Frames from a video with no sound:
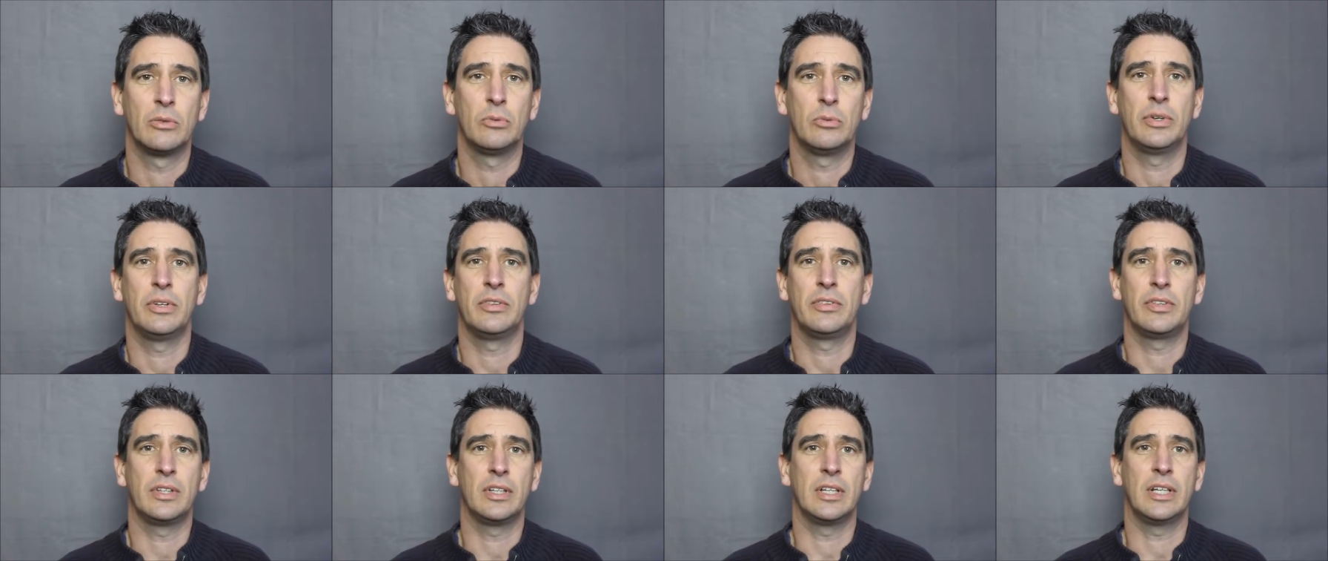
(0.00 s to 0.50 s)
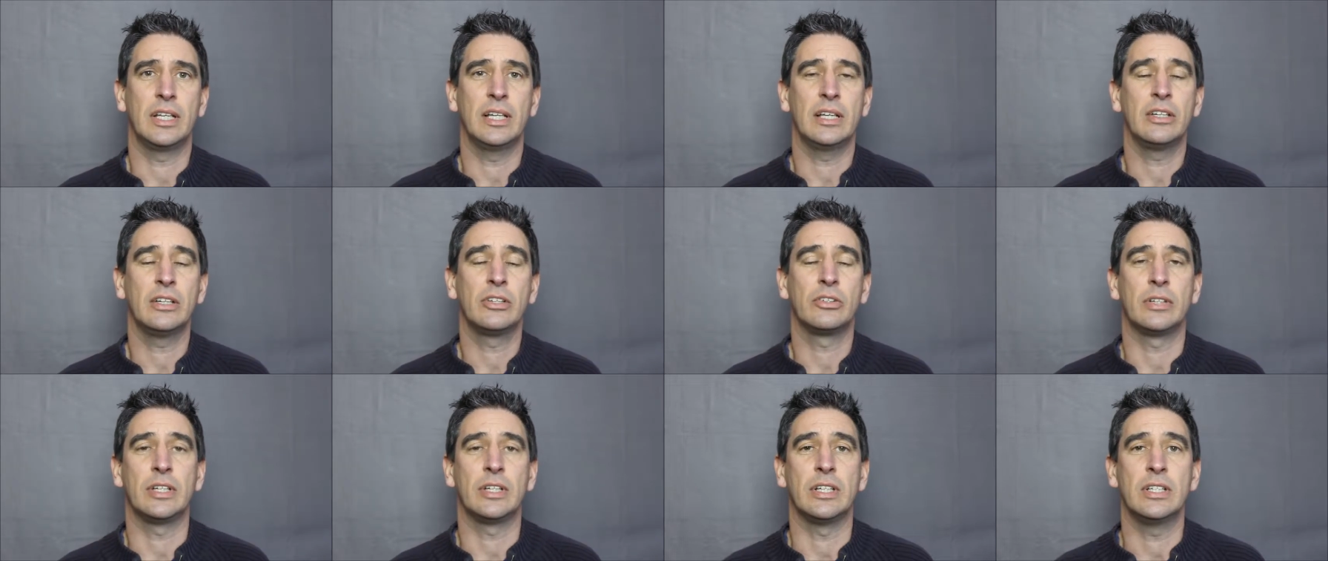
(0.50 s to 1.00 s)
with the
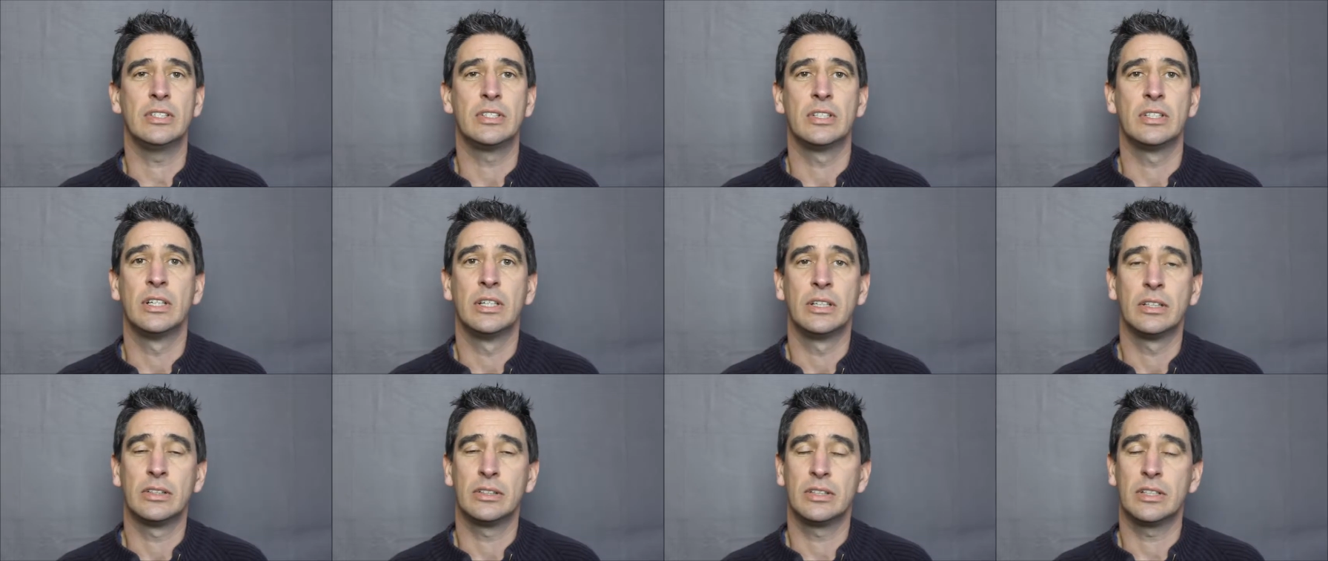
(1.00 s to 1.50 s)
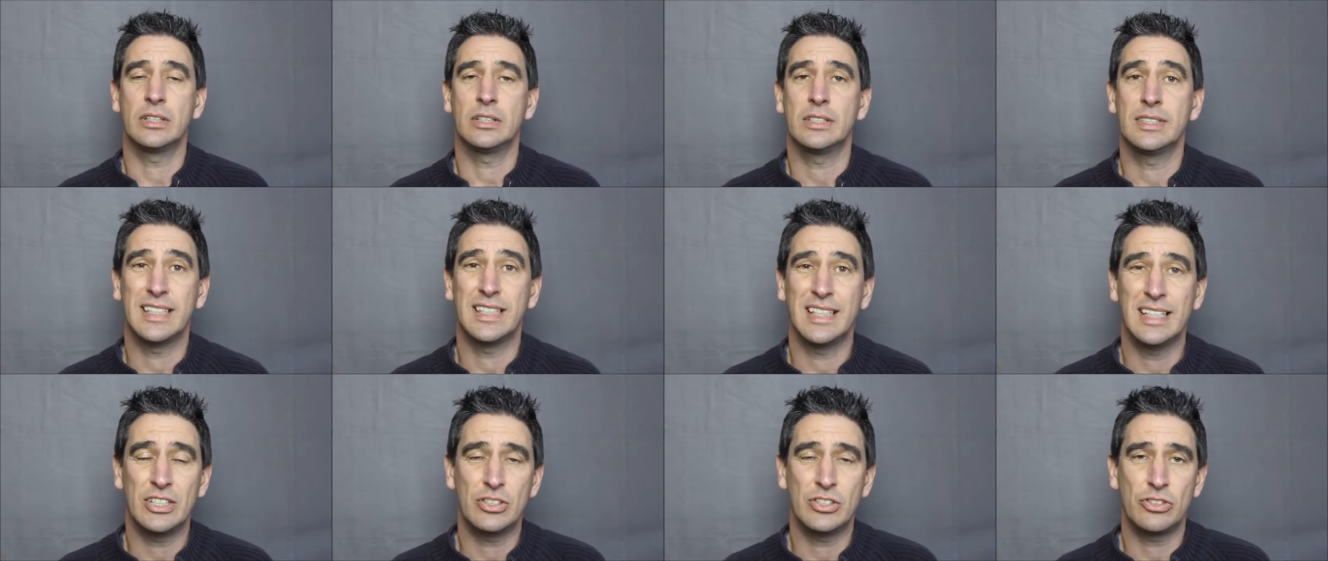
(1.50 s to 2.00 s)
increase
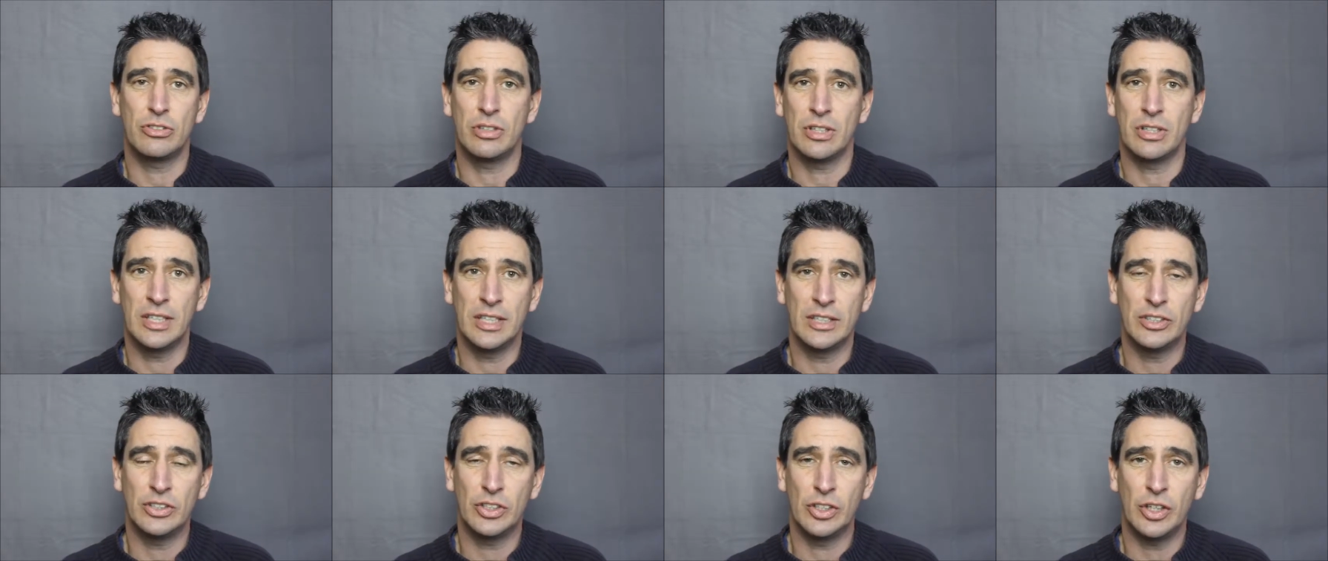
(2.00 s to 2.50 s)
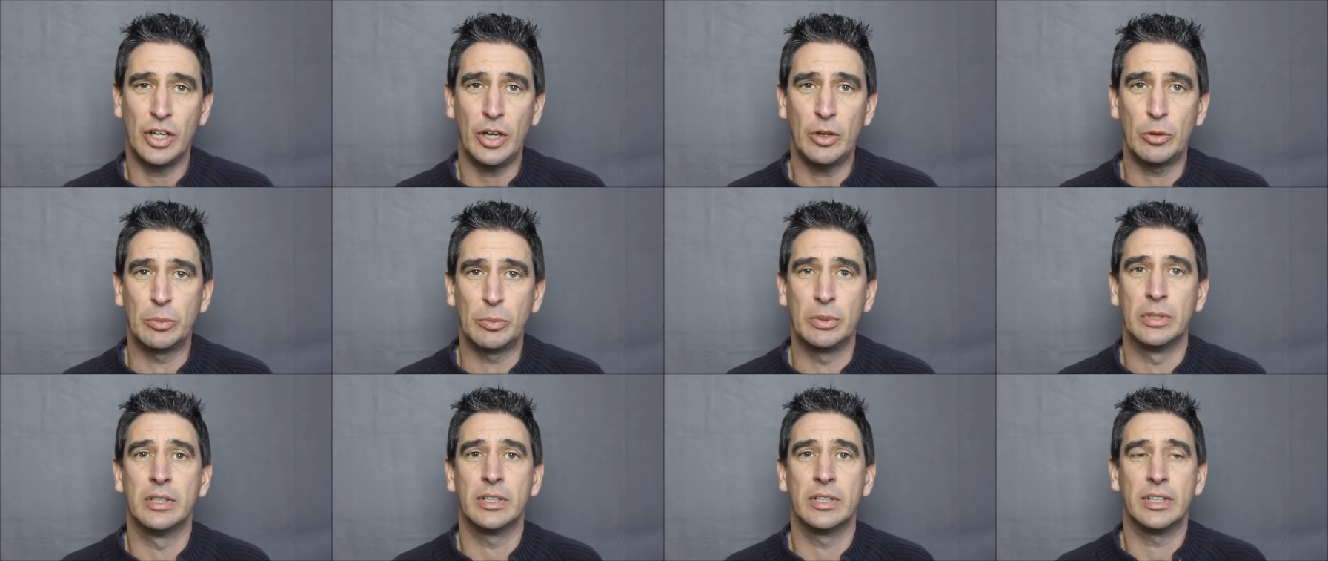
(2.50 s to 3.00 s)
that it's struggling to
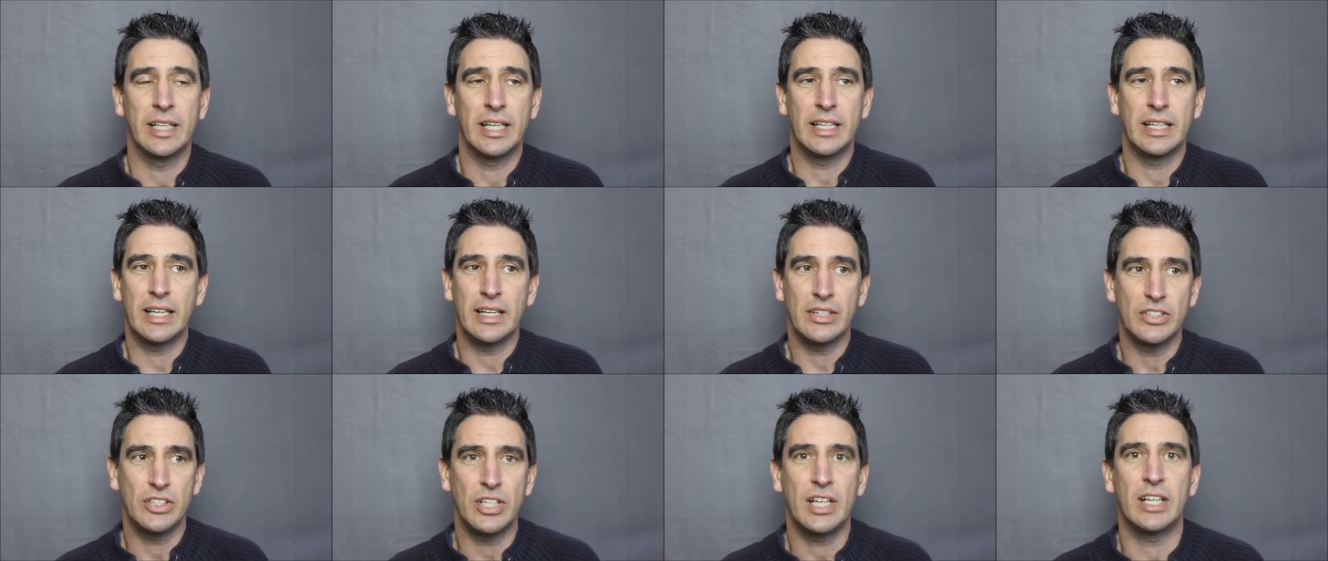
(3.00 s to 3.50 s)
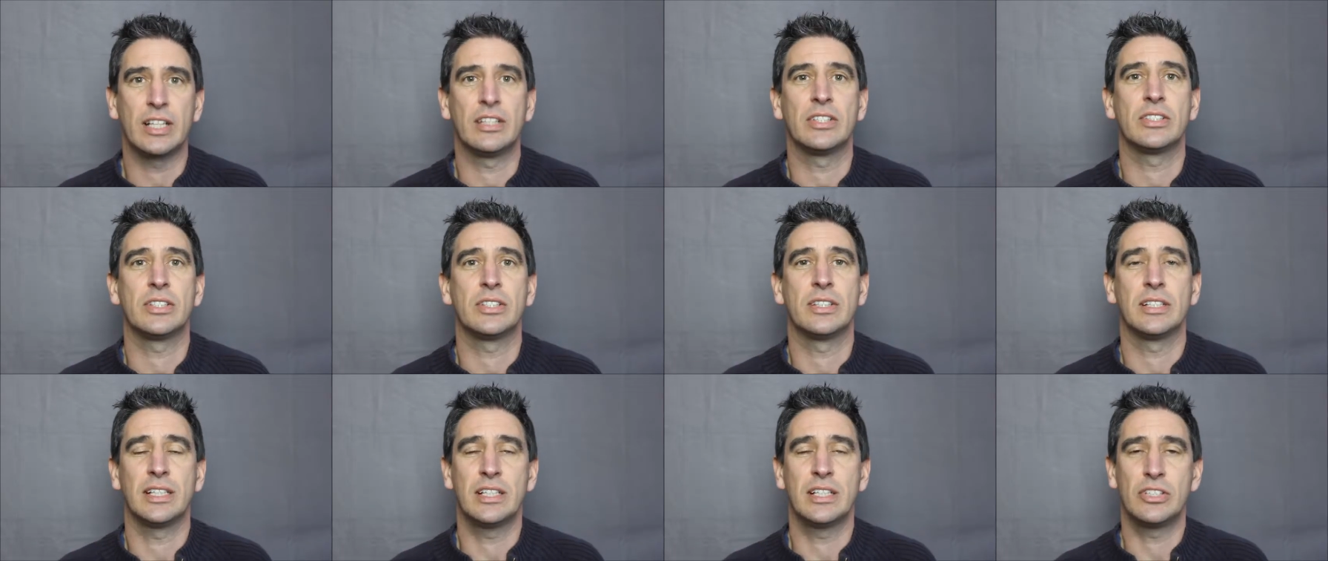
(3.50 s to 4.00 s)
cope. The N H
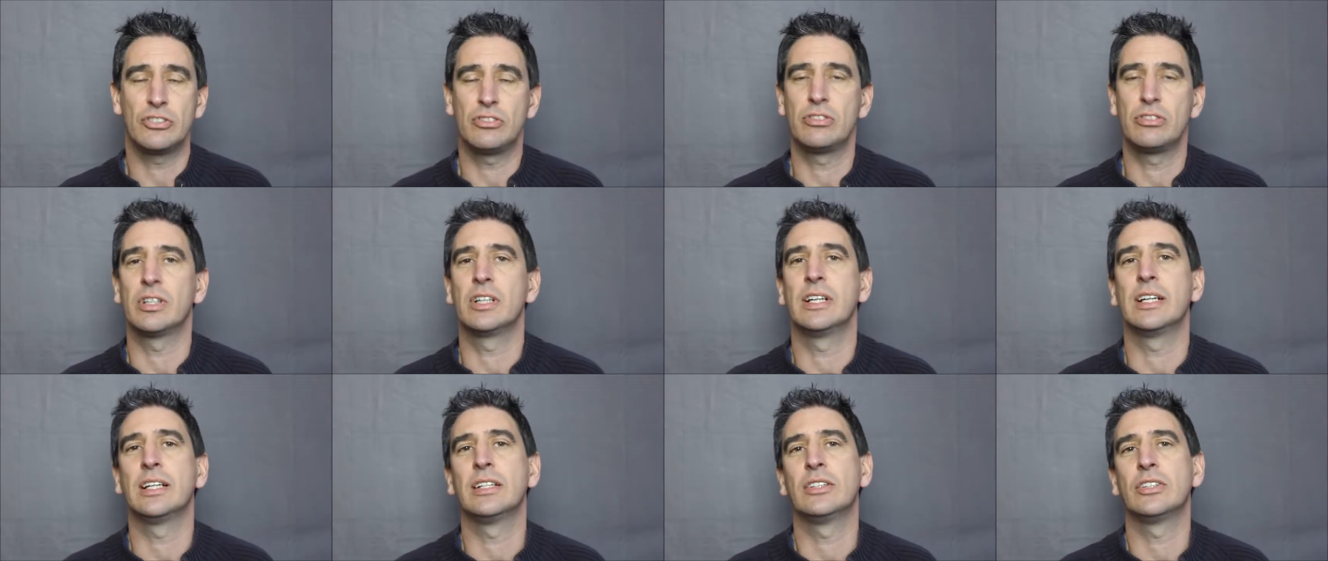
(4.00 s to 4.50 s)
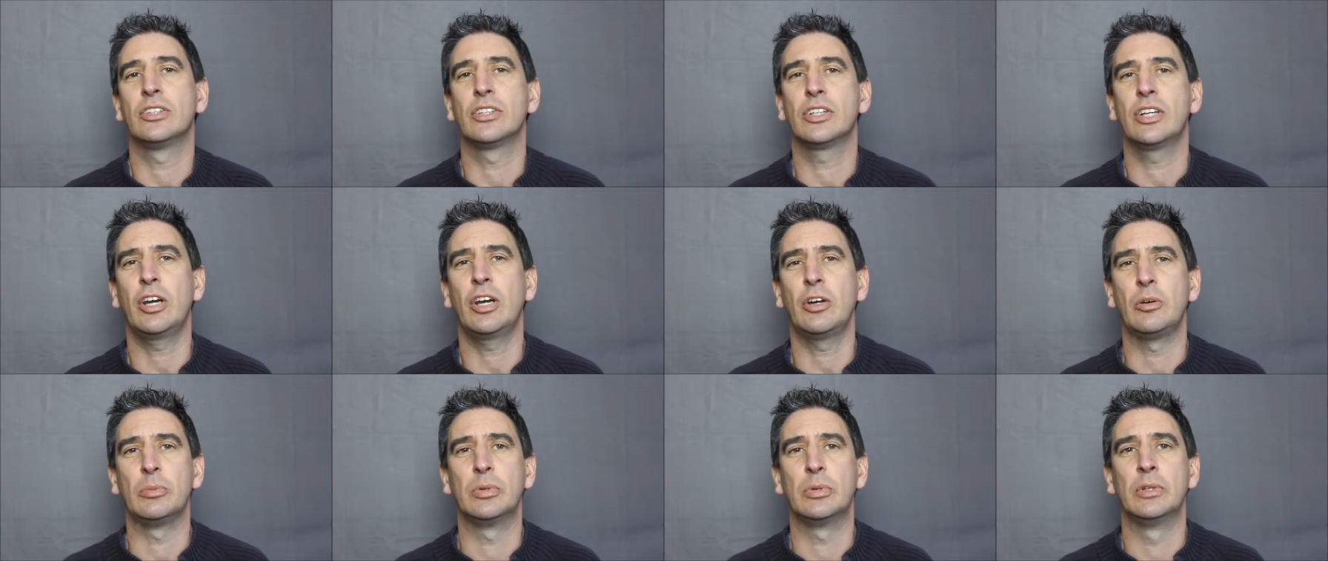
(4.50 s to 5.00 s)
S is struggling to
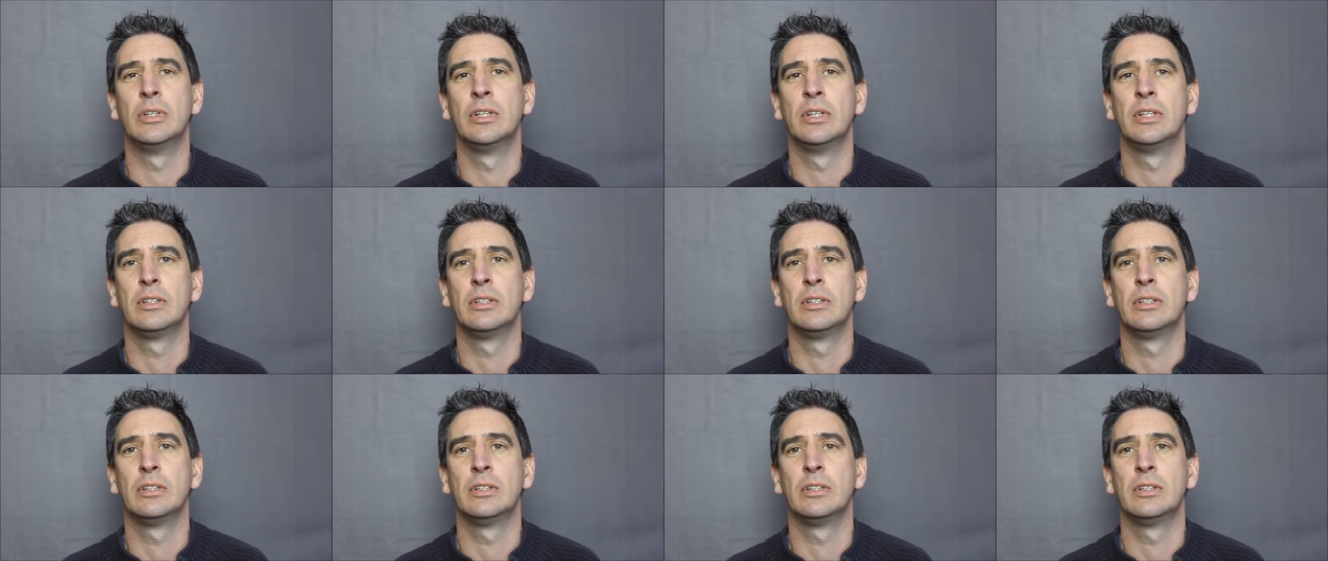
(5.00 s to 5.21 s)
cope.